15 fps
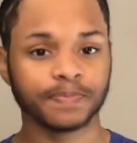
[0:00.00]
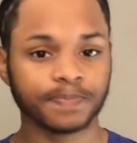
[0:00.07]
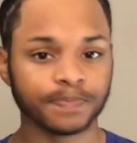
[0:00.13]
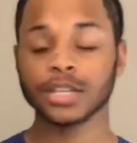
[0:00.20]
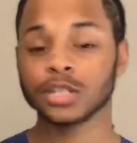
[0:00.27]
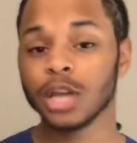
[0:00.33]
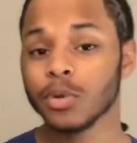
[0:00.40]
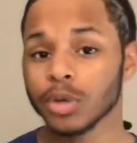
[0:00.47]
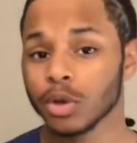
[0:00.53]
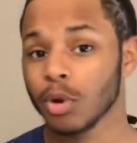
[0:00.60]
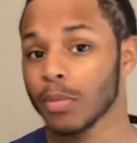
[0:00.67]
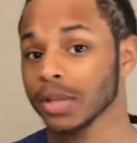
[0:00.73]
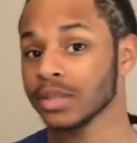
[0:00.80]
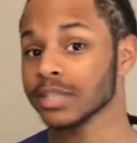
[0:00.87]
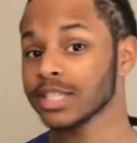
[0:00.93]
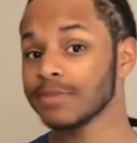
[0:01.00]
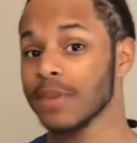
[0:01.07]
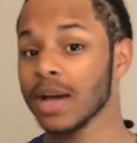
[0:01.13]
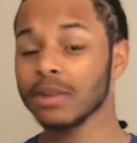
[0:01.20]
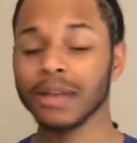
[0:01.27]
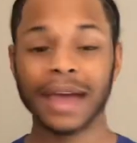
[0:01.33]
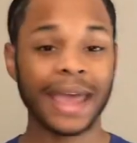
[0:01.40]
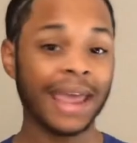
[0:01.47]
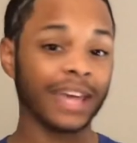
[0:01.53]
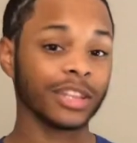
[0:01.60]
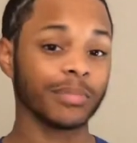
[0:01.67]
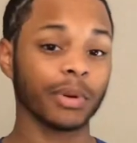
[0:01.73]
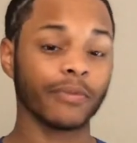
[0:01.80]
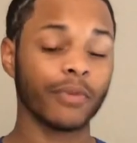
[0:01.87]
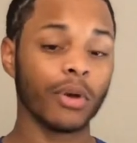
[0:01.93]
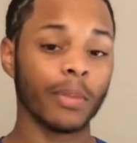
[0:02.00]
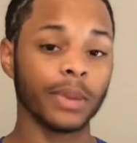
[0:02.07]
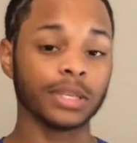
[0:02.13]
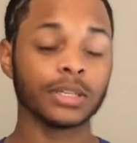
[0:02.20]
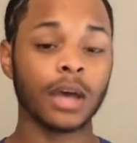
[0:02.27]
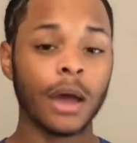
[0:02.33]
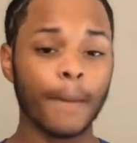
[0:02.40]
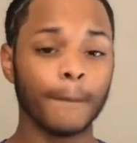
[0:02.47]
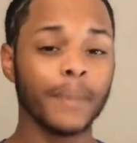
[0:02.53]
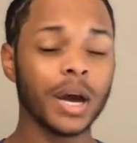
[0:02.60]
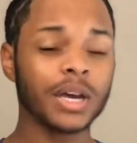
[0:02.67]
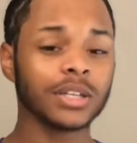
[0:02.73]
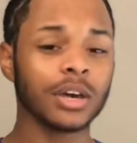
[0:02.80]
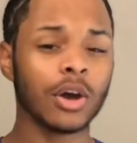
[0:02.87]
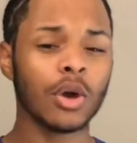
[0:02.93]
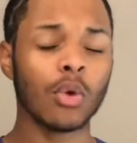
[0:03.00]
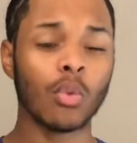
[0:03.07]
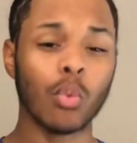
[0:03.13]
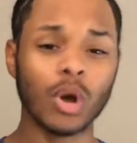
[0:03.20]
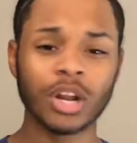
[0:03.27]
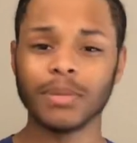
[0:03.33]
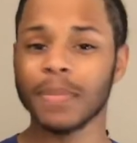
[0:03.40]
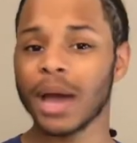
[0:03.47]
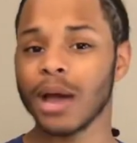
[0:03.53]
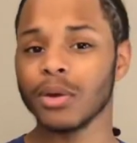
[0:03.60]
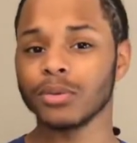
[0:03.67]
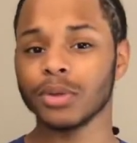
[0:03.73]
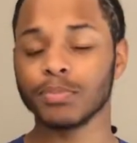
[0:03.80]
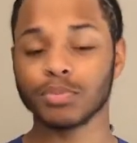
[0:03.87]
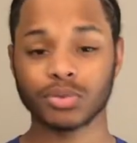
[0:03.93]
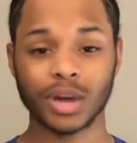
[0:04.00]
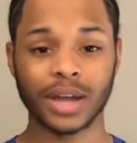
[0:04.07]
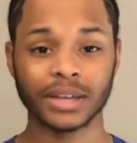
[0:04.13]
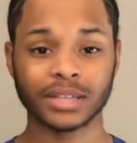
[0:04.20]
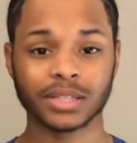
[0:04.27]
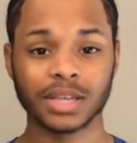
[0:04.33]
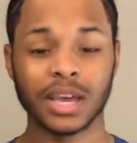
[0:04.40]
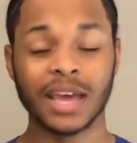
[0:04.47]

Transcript: So, now we know about the smell and the performance, but what about the price?